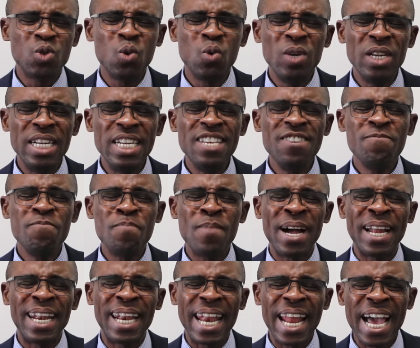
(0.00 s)
to live
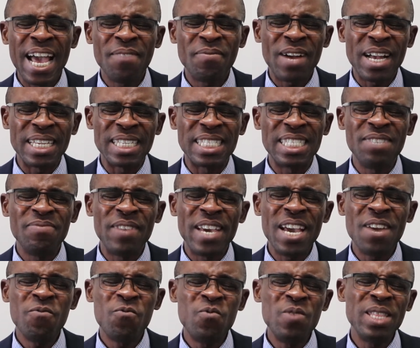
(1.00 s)
my life as if
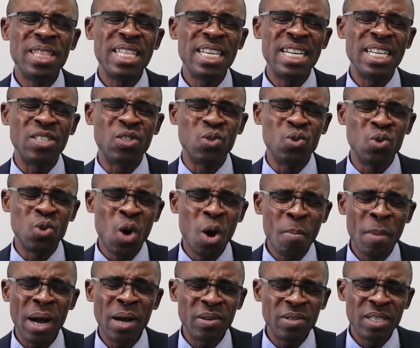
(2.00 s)
everything is
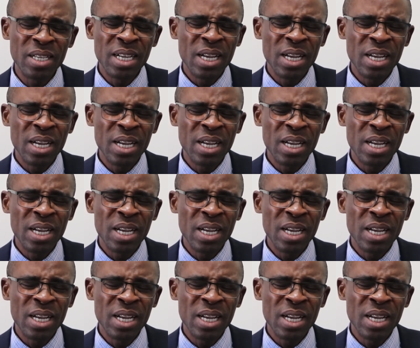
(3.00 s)
normal